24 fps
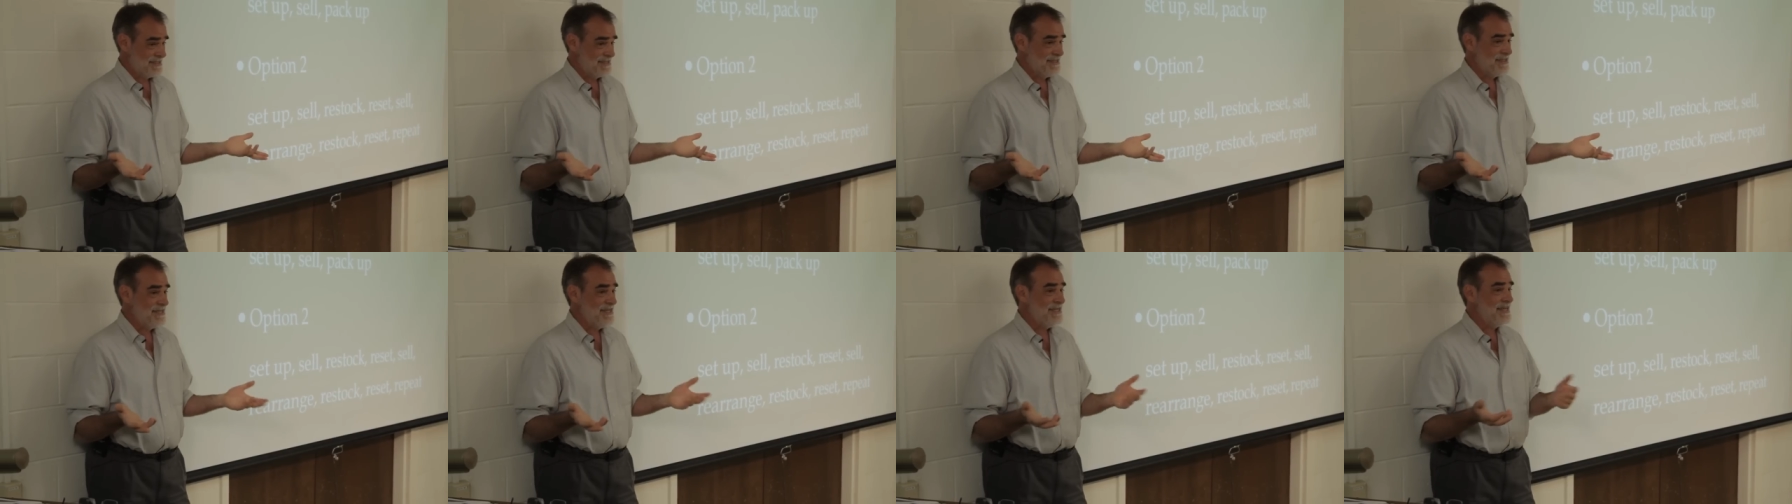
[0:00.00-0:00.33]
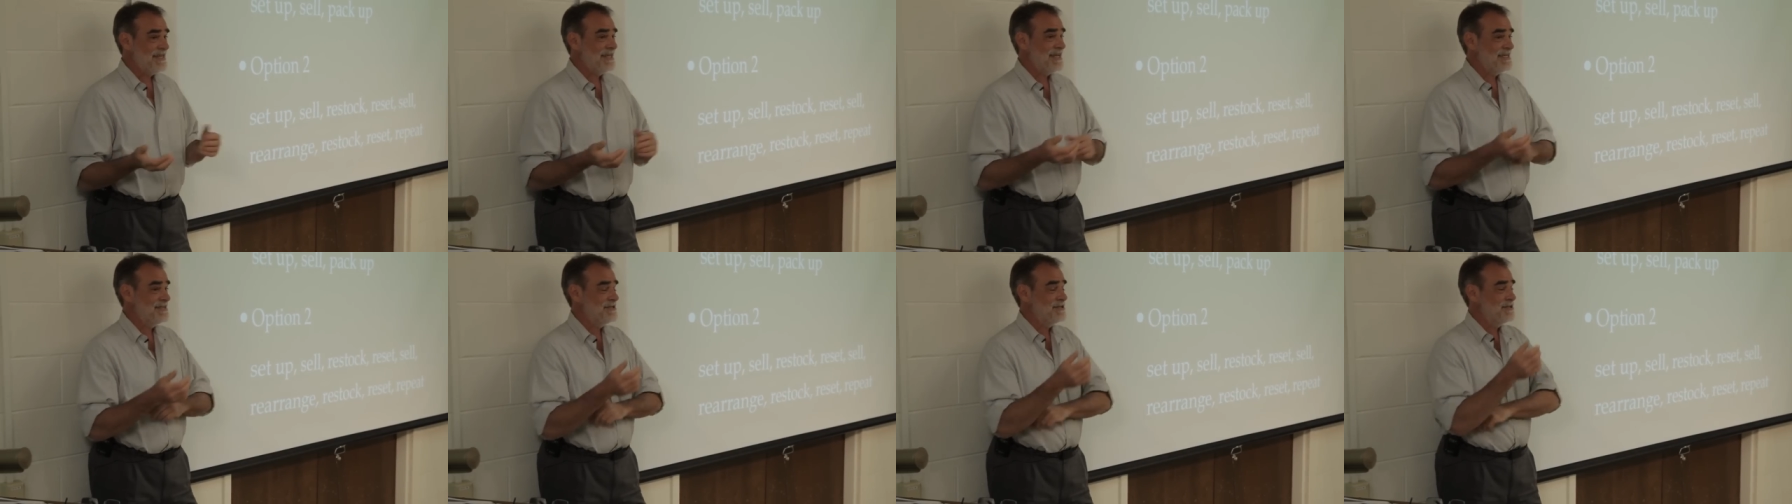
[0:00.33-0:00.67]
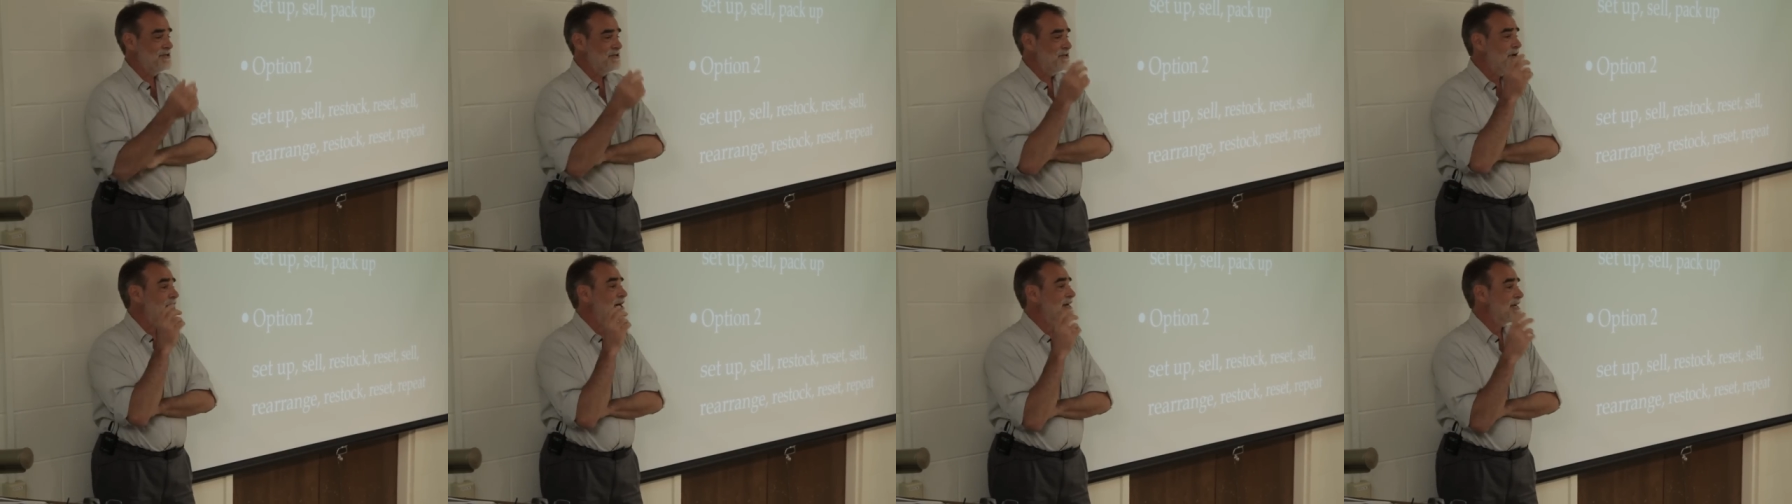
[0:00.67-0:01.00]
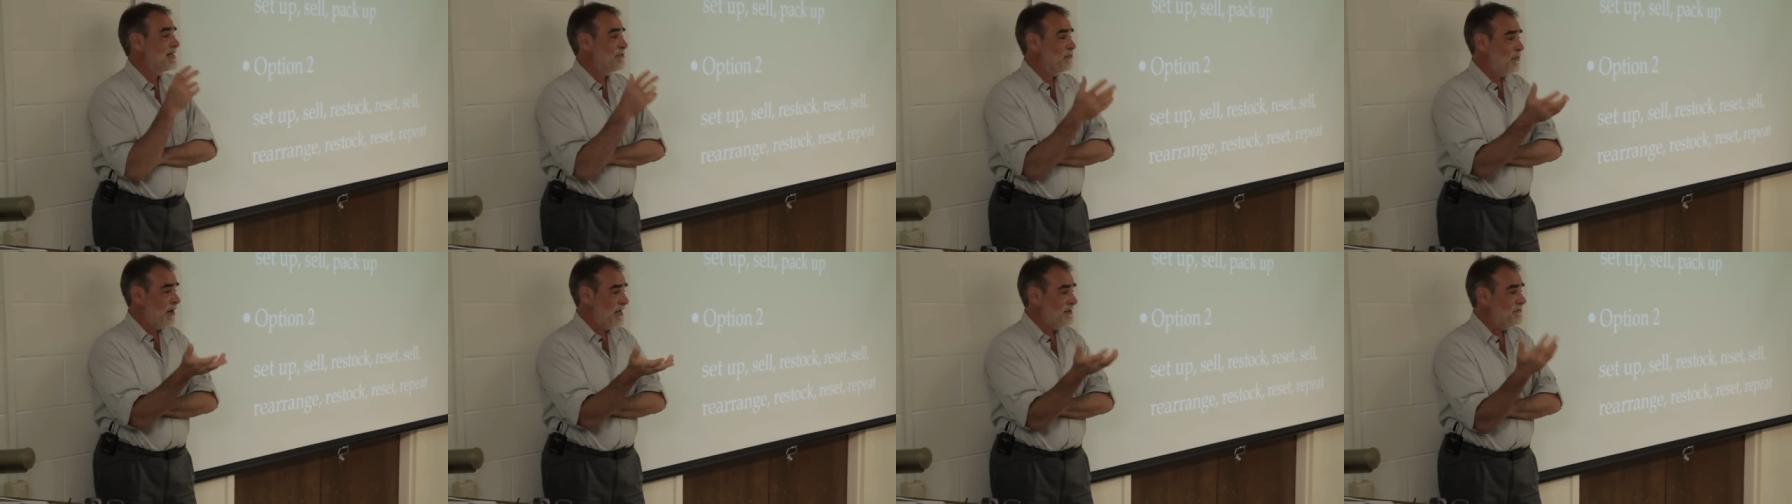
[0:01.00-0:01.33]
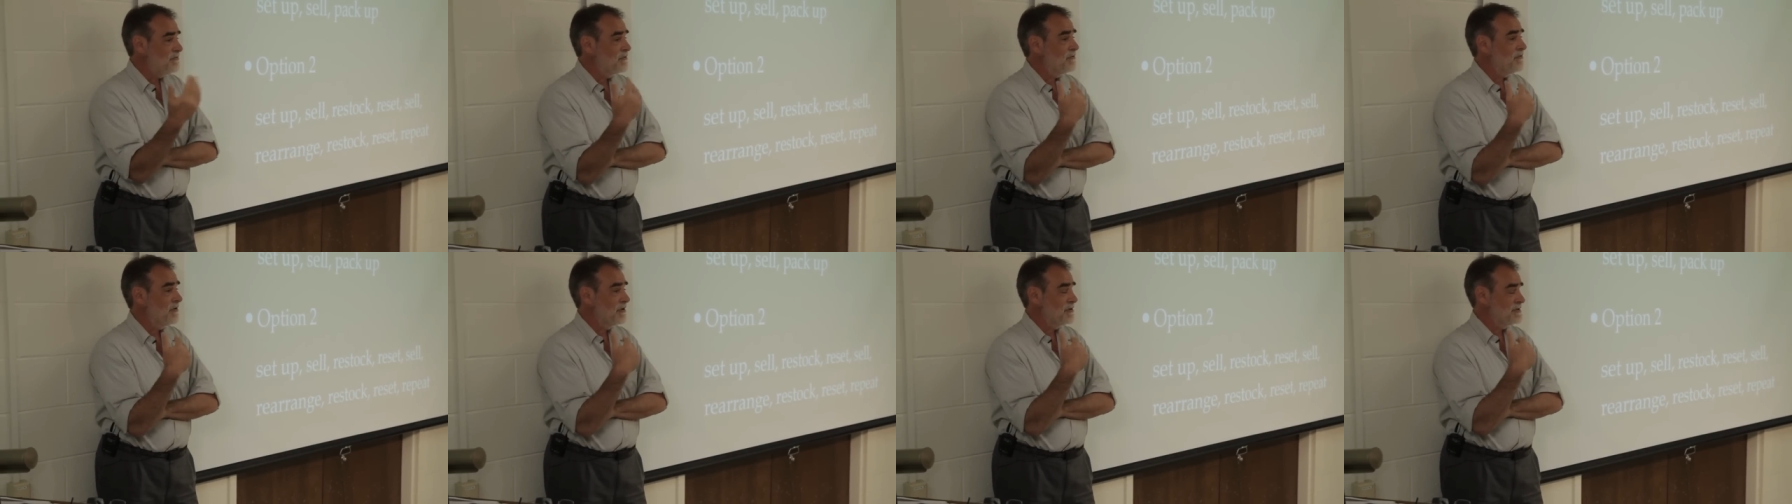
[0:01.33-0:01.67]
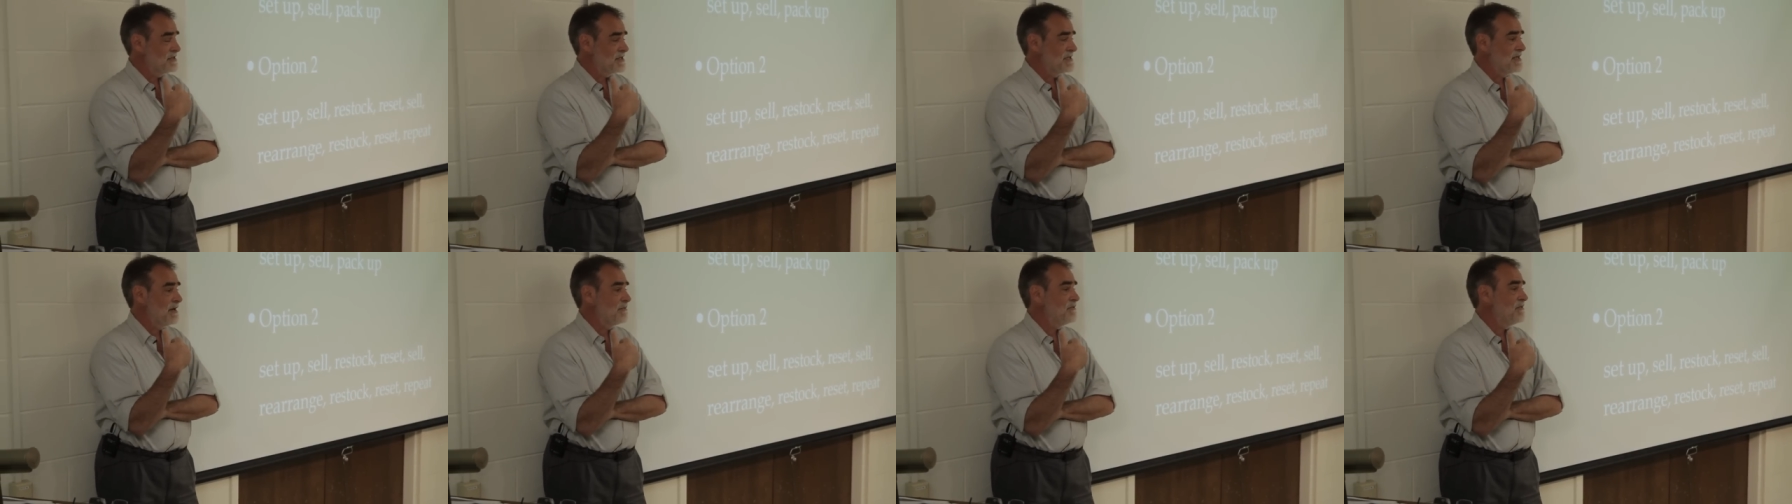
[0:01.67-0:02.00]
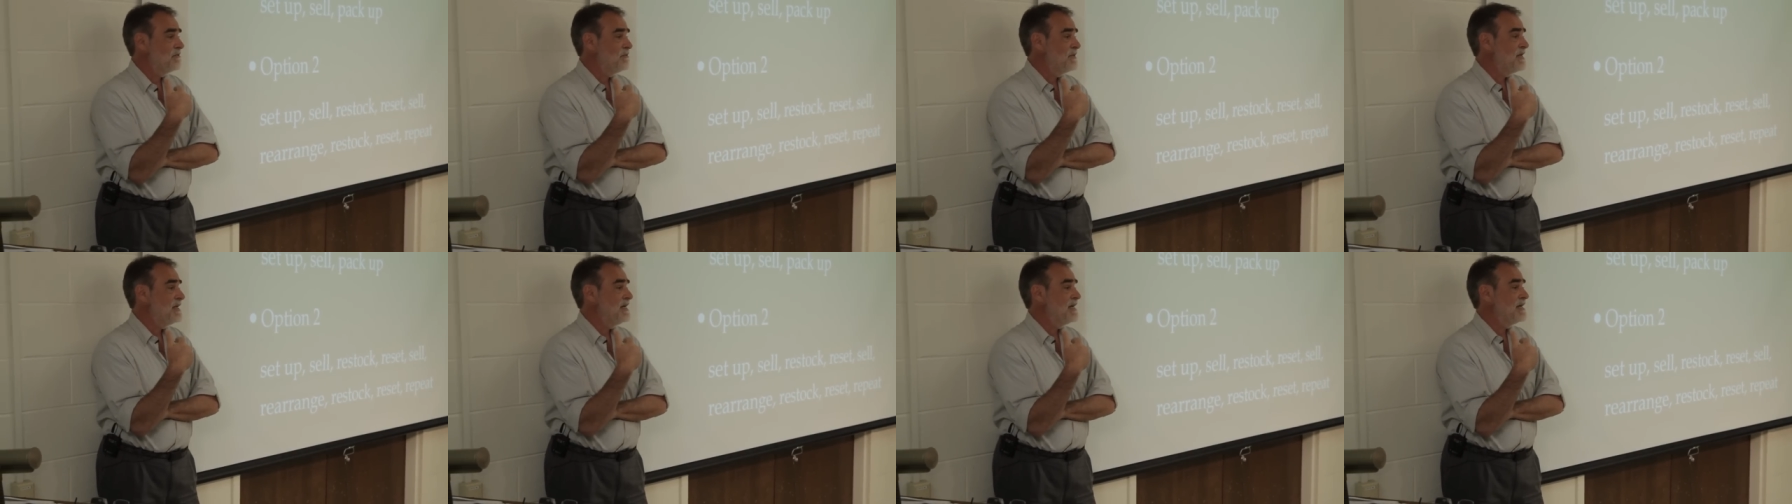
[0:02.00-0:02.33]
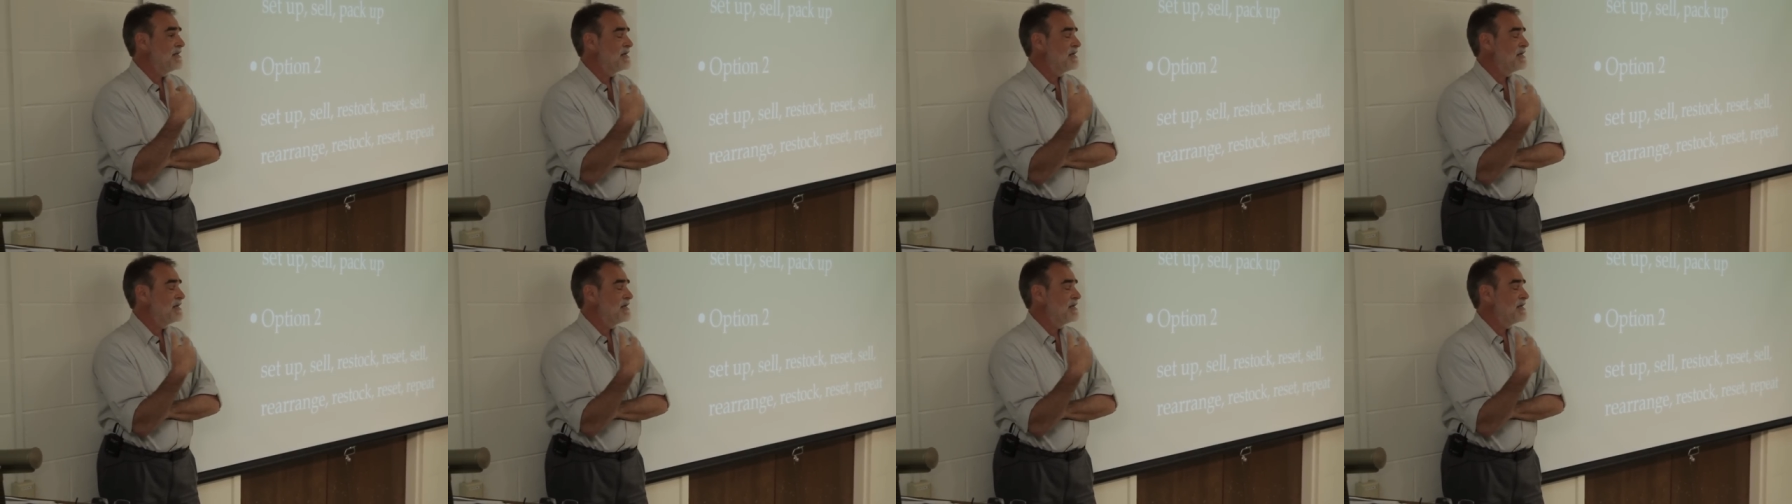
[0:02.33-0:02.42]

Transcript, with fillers: lean against the truck and wait for folks to come to me,